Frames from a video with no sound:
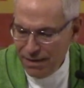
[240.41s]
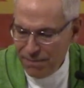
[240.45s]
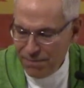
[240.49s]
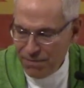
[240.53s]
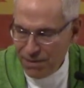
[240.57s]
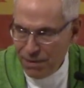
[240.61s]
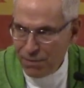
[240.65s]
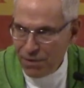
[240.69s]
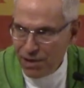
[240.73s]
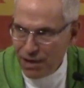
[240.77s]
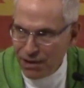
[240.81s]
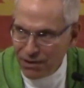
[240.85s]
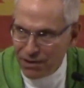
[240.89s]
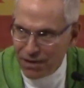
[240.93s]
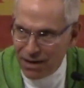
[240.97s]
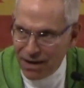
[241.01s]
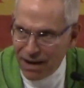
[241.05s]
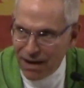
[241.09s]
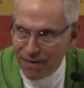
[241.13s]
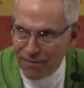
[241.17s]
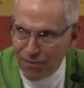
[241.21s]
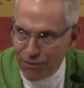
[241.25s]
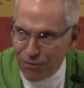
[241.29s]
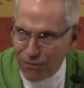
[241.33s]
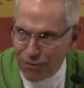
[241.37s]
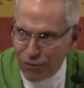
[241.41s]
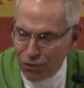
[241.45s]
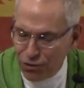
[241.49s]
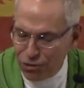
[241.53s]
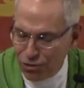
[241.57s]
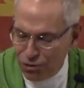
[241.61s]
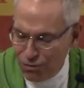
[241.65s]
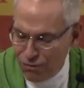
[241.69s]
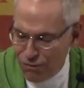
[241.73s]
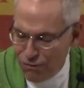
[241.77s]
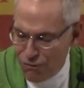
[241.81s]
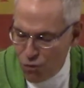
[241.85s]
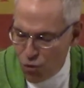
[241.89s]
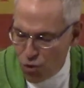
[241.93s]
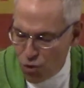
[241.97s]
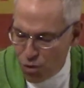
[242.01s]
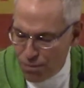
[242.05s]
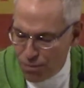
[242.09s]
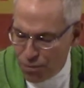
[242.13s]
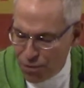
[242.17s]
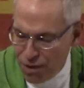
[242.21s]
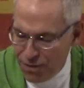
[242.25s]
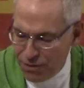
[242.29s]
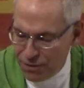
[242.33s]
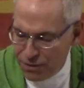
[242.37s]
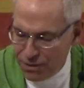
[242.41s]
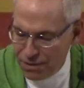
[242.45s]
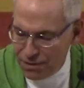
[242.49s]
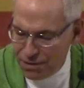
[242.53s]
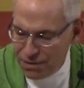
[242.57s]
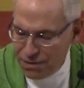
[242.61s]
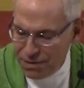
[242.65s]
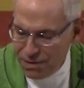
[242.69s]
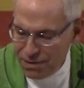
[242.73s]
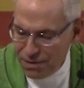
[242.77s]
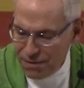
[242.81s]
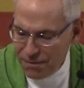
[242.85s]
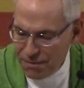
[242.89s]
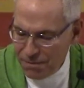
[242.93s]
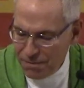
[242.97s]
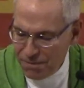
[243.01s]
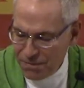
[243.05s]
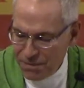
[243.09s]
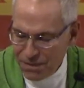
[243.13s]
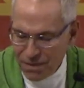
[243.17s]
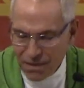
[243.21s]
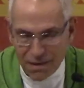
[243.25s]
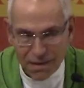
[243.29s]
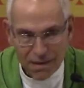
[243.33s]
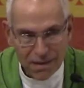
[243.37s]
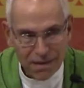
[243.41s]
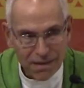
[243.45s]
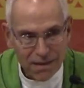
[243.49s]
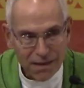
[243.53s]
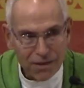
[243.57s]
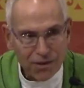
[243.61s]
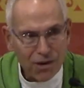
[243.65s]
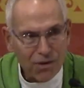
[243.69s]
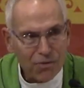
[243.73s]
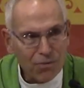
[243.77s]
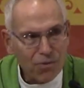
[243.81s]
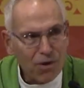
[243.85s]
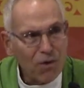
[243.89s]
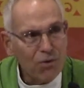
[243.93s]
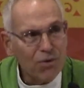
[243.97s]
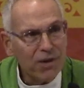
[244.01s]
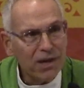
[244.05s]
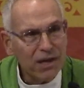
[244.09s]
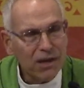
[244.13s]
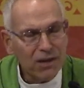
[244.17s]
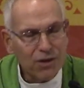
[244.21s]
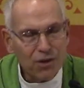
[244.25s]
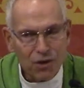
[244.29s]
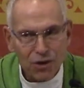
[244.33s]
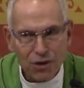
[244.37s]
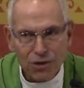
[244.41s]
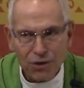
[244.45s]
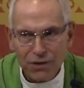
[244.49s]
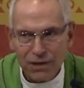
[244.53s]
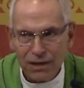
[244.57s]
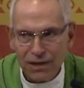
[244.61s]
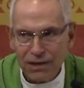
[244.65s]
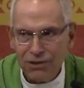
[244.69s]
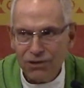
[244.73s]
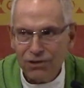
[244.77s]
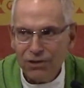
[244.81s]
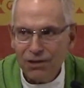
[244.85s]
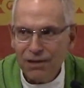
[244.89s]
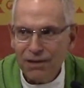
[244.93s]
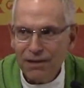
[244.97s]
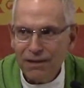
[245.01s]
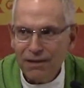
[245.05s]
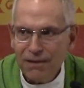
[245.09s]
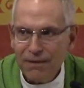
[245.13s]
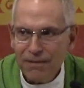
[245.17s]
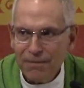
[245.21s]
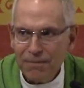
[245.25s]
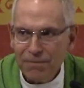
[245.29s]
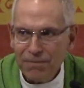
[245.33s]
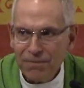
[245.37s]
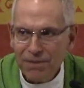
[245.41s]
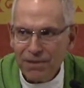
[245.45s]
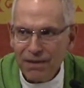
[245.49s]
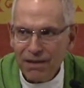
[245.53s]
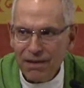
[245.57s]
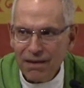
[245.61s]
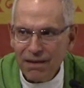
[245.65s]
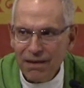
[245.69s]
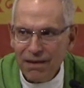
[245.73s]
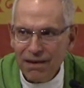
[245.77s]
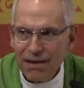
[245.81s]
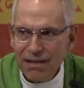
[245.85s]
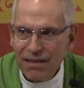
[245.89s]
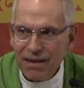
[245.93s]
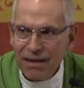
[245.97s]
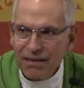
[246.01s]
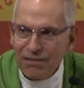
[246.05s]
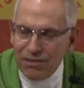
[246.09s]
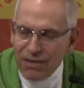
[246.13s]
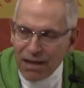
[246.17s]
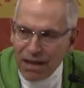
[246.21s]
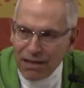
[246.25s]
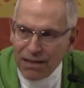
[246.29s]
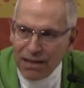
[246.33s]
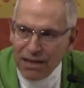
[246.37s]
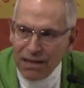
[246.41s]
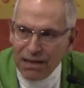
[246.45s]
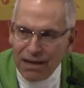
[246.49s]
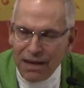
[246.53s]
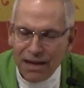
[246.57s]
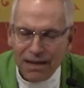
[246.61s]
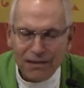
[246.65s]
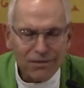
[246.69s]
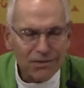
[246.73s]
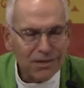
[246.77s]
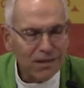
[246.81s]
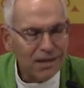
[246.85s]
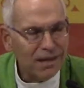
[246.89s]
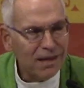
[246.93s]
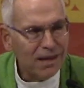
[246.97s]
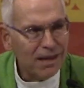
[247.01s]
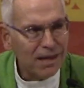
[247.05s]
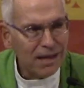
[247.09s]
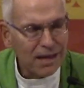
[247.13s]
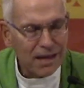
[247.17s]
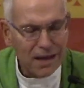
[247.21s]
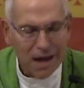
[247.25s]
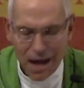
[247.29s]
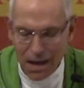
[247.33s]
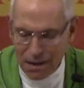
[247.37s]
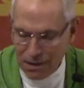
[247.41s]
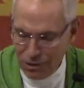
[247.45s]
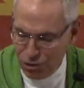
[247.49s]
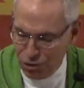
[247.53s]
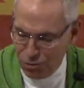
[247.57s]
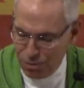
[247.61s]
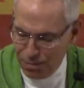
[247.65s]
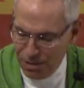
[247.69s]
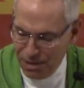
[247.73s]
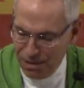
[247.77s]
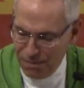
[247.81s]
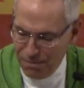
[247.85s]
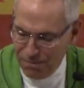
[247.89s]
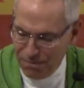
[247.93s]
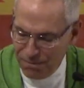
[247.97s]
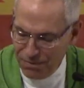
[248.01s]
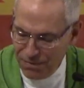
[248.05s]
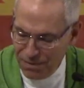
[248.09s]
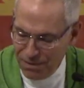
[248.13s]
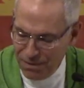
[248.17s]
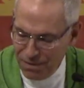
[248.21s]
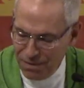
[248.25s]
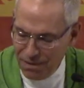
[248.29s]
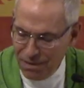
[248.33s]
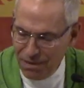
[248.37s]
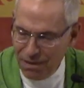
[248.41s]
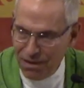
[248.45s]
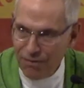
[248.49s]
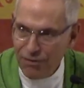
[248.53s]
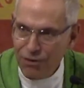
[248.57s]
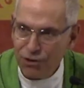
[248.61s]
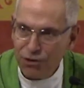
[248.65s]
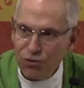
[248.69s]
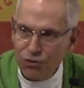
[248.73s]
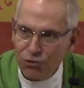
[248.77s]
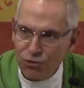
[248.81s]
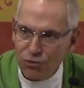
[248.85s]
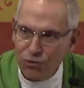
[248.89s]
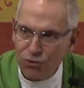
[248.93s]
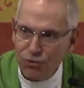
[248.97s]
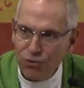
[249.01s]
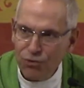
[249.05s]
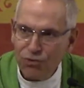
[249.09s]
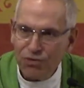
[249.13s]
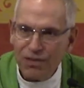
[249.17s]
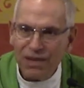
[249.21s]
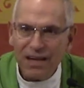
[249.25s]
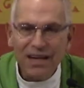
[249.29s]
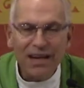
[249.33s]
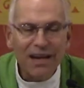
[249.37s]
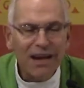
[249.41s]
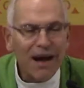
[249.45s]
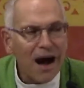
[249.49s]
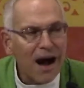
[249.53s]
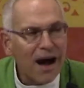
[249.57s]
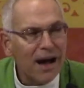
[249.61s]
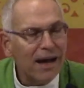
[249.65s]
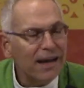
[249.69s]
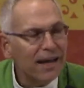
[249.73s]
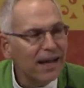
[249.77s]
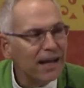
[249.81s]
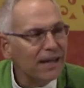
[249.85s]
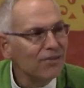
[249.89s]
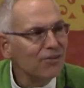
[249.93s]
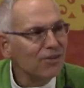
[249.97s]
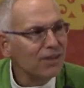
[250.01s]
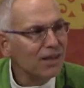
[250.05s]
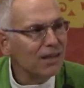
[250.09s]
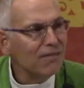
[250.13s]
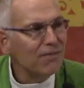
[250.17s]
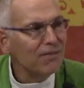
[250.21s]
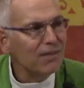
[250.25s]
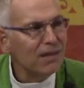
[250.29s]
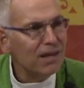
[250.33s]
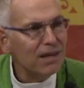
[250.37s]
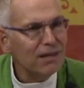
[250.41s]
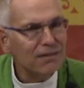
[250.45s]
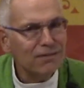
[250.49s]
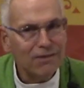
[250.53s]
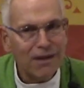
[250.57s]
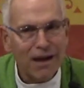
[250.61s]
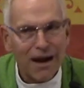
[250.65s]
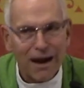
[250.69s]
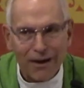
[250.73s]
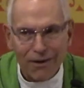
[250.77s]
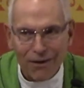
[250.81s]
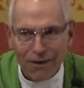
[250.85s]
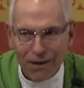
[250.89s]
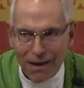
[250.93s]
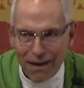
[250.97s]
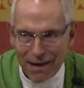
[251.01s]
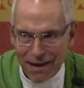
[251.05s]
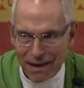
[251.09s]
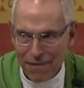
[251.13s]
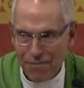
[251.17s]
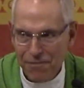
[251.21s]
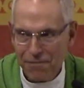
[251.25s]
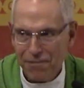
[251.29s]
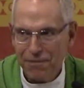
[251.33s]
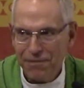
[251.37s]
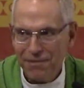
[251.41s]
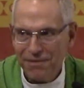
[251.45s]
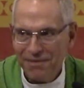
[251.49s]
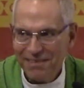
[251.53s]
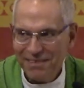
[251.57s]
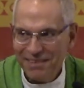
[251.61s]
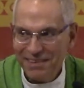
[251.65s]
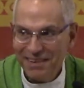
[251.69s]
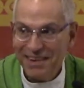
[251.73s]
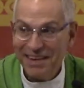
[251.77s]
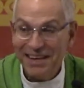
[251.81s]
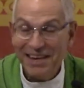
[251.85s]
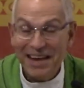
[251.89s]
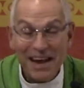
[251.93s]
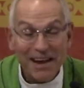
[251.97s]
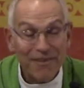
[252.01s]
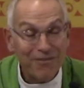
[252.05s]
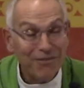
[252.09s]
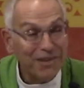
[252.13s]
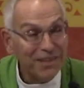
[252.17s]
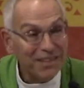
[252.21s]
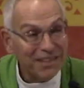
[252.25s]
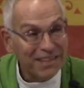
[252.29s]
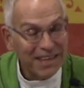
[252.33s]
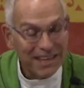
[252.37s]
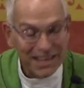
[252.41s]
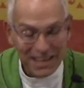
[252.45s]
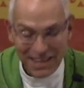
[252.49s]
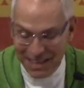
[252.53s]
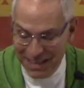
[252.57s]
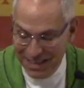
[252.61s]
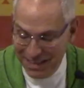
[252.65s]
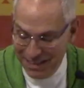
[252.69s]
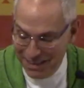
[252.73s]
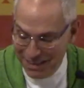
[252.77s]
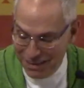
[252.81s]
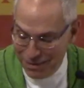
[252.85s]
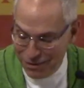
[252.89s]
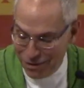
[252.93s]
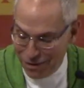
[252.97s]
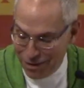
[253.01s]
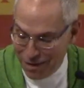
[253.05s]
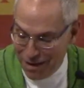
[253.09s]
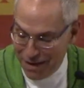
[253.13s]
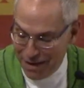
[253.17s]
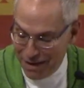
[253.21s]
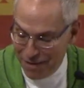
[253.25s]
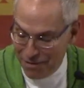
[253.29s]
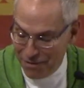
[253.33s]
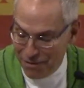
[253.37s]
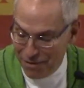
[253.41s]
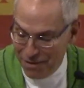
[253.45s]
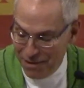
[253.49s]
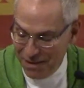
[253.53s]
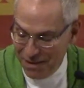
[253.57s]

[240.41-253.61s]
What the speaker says: And we hear today of the first four brothers, their heroic courage that is nothing less than an acknowledgement of the truth that God has given us our life and everything in this life,